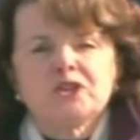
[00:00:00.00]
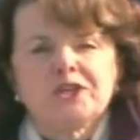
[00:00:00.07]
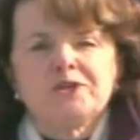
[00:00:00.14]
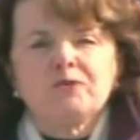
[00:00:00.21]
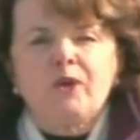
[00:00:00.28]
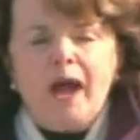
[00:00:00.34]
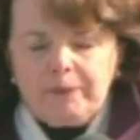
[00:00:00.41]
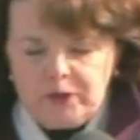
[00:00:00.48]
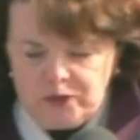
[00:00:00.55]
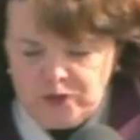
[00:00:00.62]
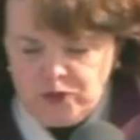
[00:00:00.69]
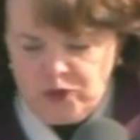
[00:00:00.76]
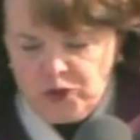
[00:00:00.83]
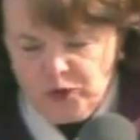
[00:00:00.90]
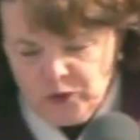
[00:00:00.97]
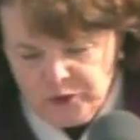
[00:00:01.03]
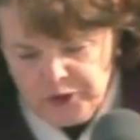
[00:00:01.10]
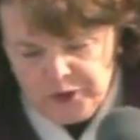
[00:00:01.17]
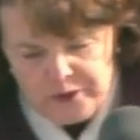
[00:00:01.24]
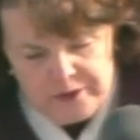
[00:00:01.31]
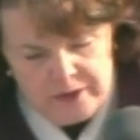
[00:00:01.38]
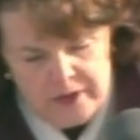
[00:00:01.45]
G. Roberts,
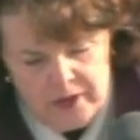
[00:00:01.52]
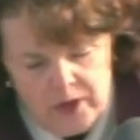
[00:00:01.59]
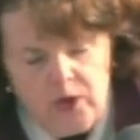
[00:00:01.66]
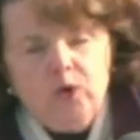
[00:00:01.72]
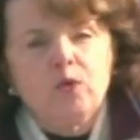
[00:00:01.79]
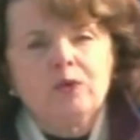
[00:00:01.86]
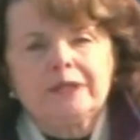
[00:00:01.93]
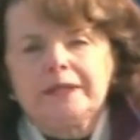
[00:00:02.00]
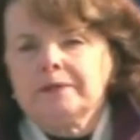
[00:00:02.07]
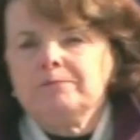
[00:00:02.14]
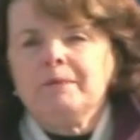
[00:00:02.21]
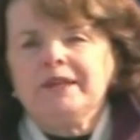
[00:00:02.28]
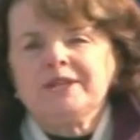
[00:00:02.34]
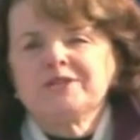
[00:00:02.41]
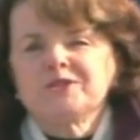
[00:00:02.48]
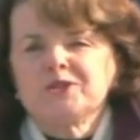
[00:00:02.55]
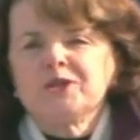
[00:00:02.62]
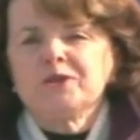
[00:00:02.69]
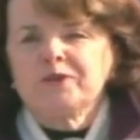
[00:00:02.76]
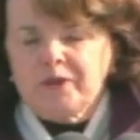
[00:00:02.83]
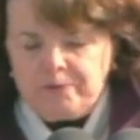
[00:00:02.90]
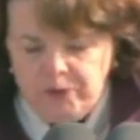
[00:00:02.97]
Jr., who will
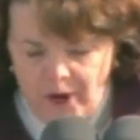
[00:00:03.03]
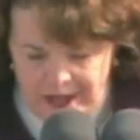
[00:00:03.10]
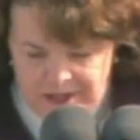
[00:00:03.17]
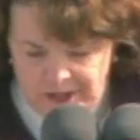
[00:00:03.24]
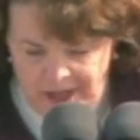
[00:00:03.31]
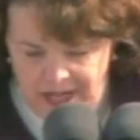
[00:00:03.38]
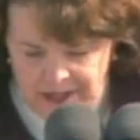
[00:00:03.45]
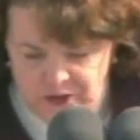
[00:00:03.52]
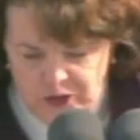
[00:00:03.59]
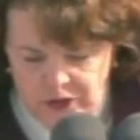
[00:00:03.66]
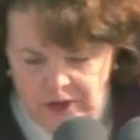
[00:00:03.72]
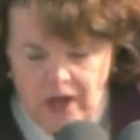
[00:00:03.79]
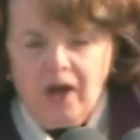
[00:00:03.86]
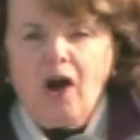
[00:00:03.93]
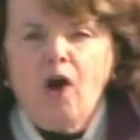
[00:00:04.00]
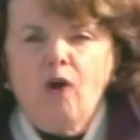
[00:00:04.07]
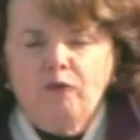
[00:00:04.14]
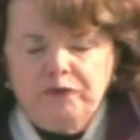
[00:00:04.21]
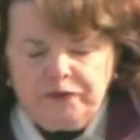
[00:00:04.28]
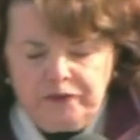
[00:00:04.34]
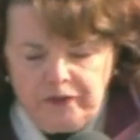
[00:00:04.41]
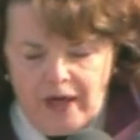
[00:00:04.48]
administer the presidential
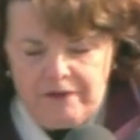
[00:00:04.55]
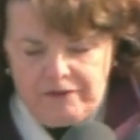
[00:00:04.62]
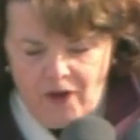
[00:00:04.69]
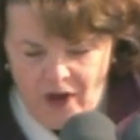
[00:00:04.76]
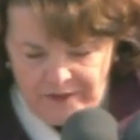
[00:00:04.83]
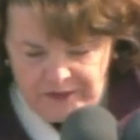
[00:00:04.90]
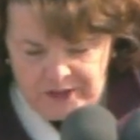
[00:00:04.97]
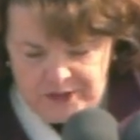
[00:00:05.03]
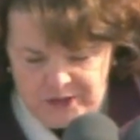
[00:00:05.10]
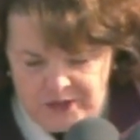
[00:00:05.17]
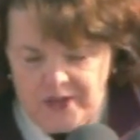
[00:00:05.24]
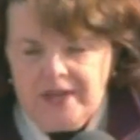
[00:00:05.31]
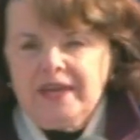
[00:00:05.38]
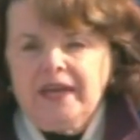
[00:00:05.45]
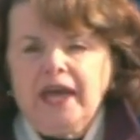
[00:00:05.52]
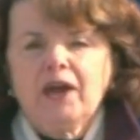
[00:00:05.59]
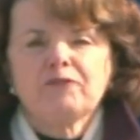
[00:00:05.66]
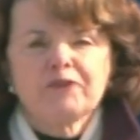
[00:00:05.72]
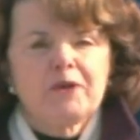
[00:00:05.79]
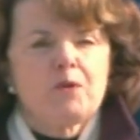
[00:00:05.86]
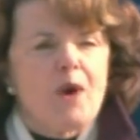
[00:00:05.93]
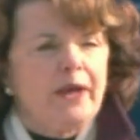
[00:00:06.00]
oath of office.
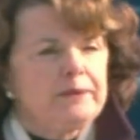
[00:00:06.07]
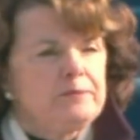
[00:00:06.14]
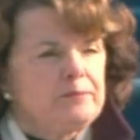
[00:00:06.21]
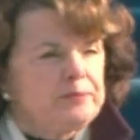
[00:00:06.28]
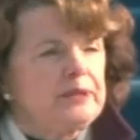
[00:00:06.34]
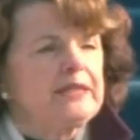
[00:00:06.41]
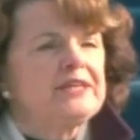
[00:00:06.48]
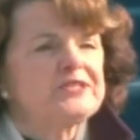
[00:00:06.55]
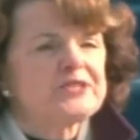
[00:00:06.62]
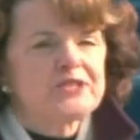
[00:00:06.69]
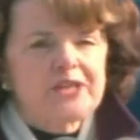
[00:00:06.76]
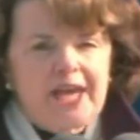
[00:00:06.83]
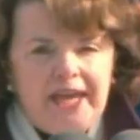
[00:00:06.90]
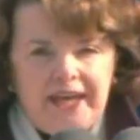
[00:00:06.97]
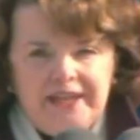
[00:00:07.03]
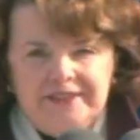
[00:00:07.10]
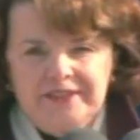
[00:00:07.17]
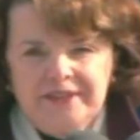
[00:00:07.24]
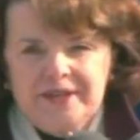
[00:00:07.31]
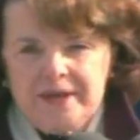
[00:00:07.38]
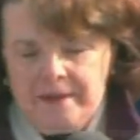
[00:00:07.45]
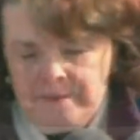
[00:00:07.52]
Everyone, please stand.